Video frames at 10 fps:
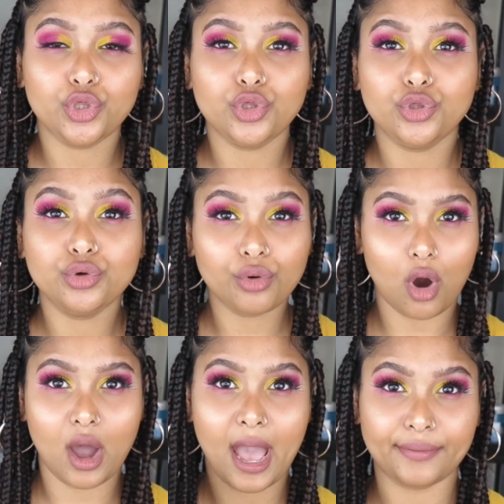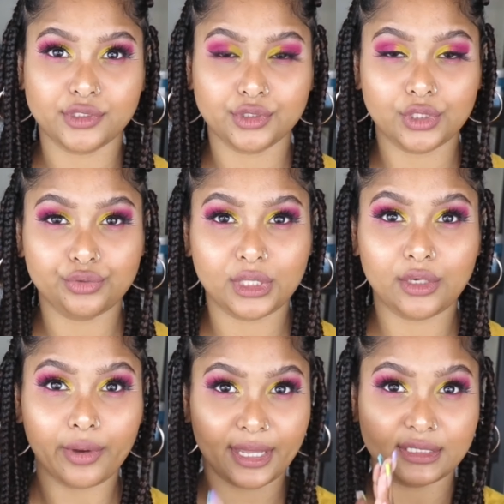you are absolutely
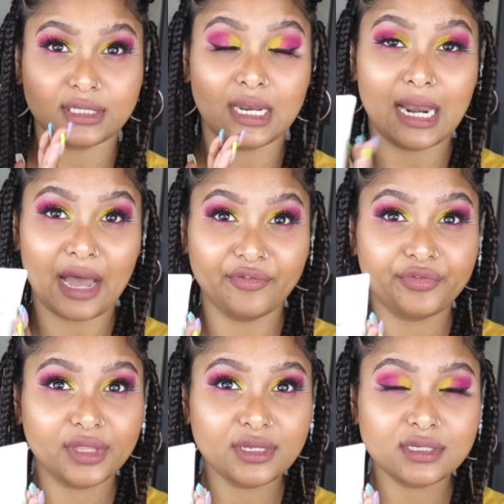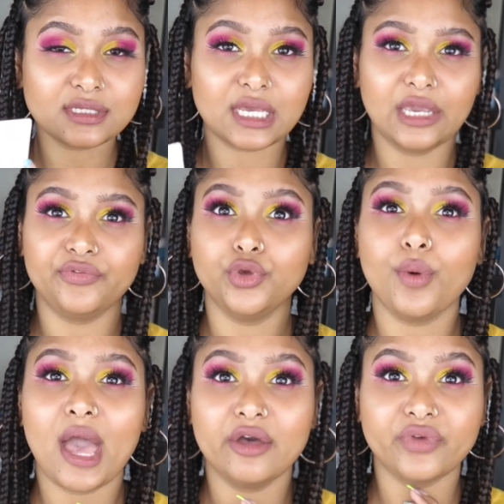going to love this if you
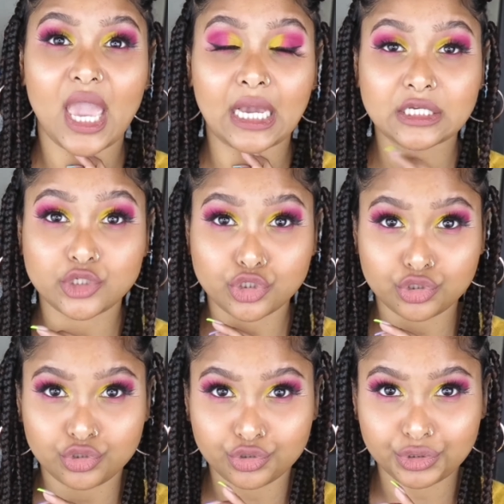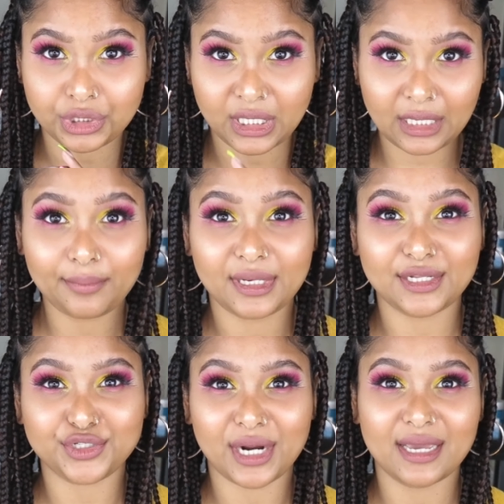have extremely
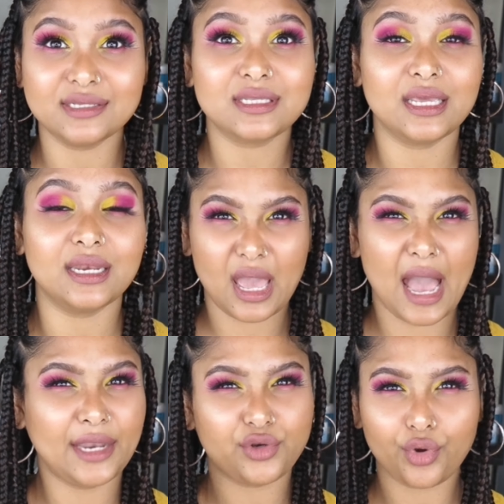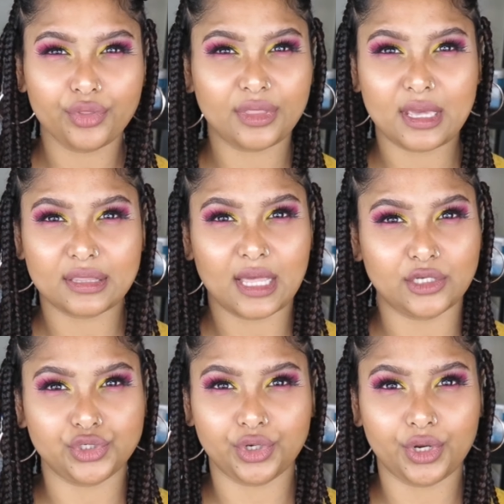dry skin i don't think
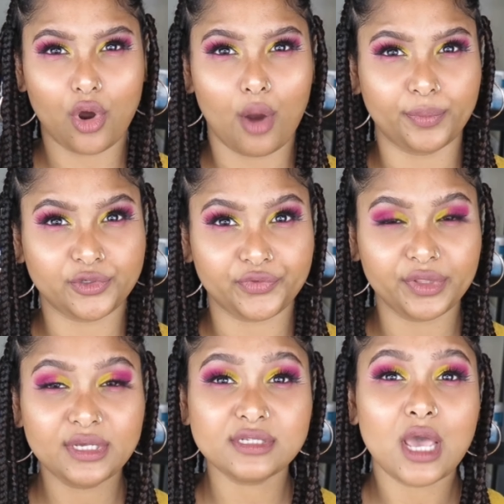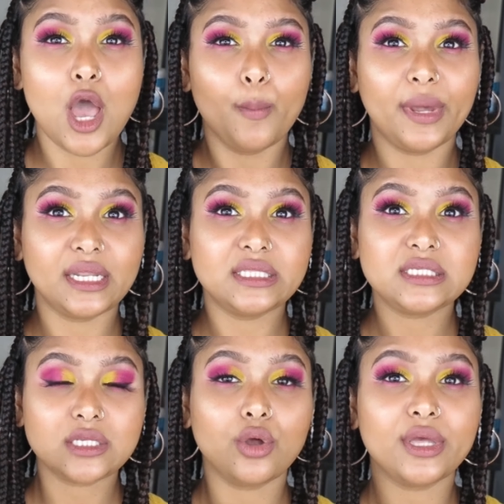that you're going to opt for this but it
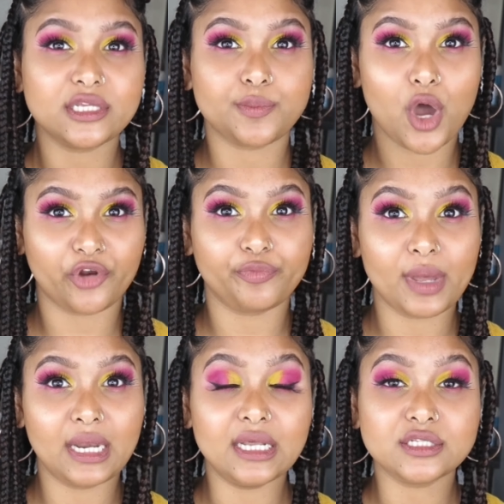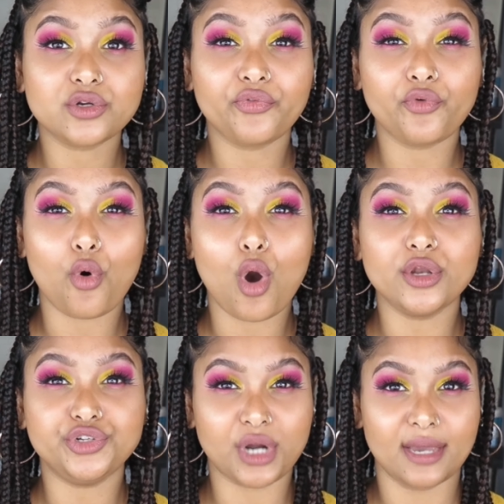still is part of my list for
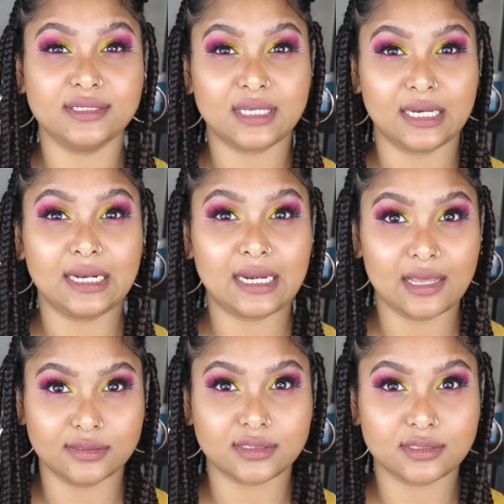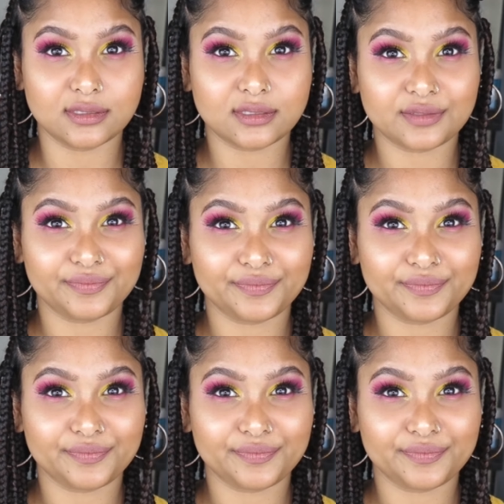dry skin cleansers